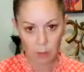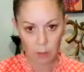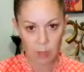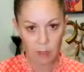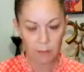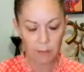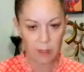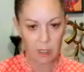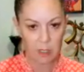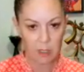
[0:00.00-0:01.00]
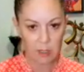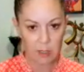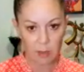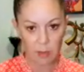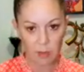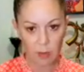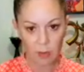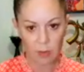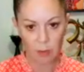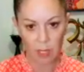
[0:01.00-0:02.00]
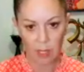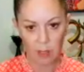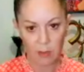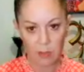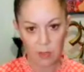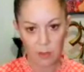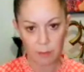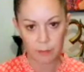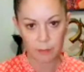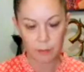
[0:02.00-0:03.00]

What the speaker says: And when you've finished those rounds,